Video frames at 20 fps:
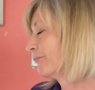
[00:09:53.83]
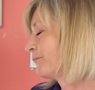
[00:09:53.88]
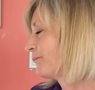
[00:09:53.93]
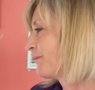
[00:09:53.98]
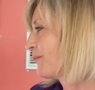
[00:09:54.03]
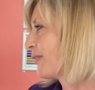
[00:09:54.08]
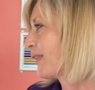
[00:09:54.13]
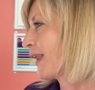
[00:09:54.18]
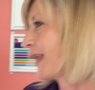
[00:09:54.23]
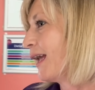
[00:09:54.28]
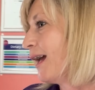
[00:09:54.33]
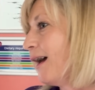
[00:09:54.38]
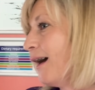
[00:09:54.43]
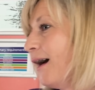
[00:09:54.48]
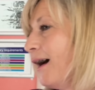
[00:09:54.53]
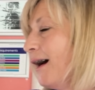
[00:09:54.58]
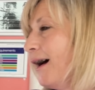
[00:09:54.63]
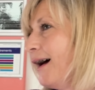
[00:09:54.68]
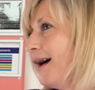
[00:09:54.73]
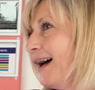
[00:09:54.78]
that you see a
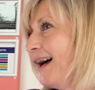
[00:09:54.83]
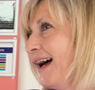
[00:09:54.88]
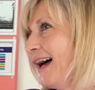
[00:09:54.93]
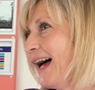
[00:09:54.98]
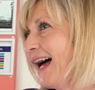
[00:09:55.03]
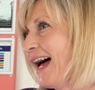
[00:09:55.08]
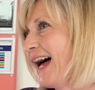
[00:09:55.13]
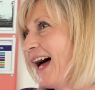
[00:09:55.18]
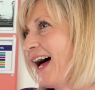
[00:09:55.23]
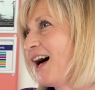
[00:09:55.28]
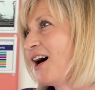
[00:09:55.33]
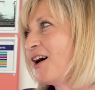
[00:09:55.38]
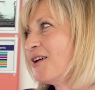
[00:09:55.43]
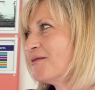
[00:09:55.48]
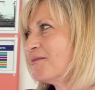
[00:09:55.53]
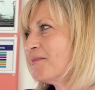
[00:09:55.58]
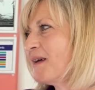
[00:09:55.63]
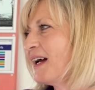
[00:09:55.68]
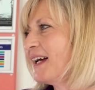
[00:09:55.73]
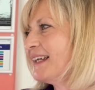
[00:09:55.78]
lot a lot of people play?
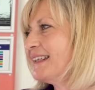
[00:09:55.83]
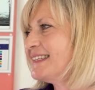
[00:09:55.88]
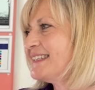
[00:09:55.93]
Um, or?